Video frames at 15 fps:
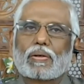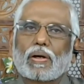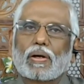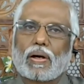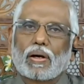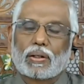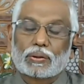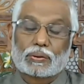
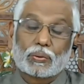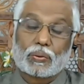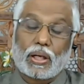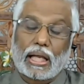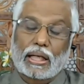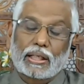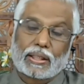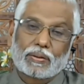also
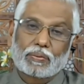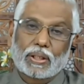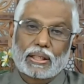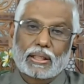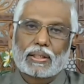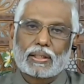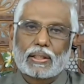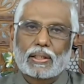activate
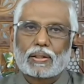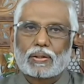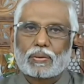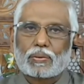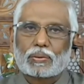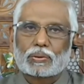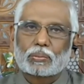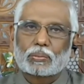it
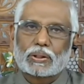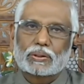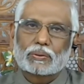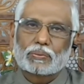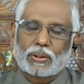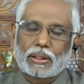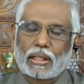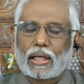through
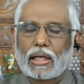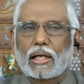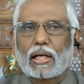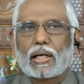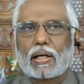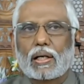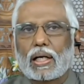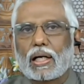specific
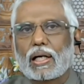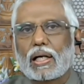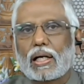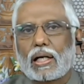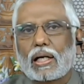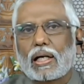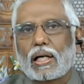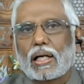
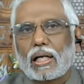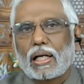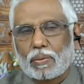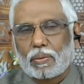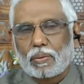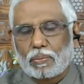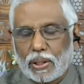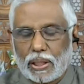
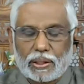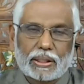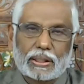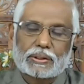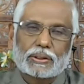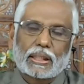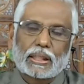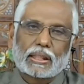
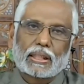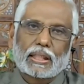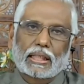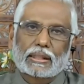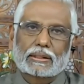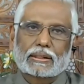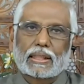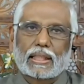meditation
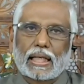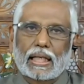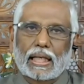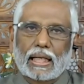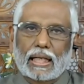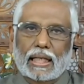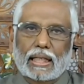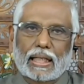techniques.
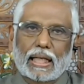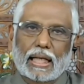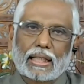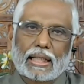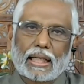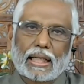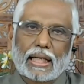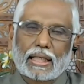Then
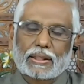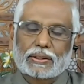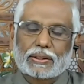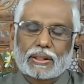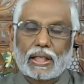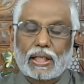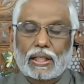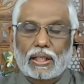there is
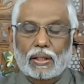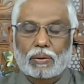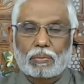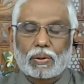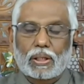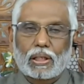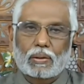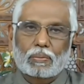another
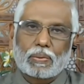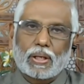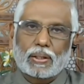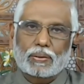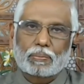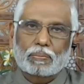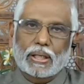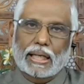part of the
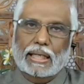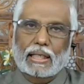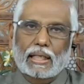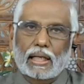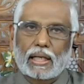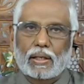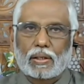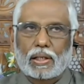brain
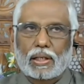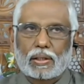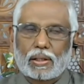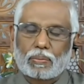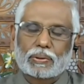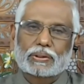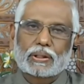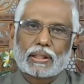
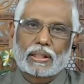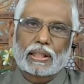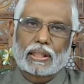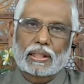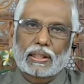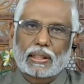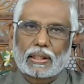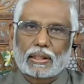
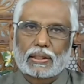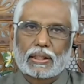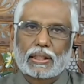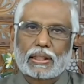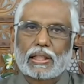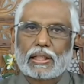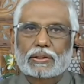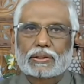representing the
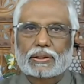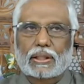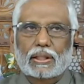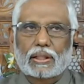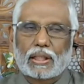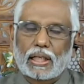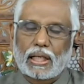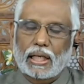
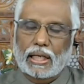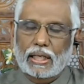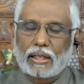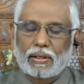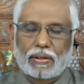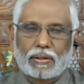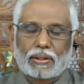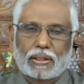eastern head
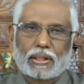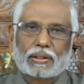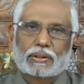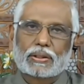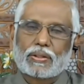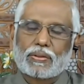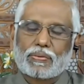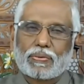or the
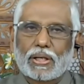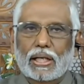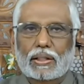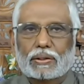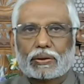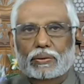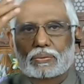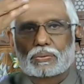eastern
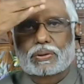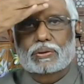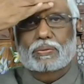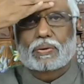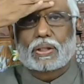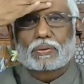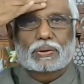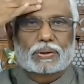face of
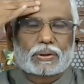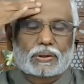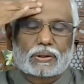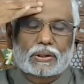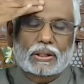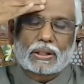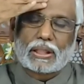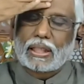Shiva, which is
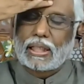the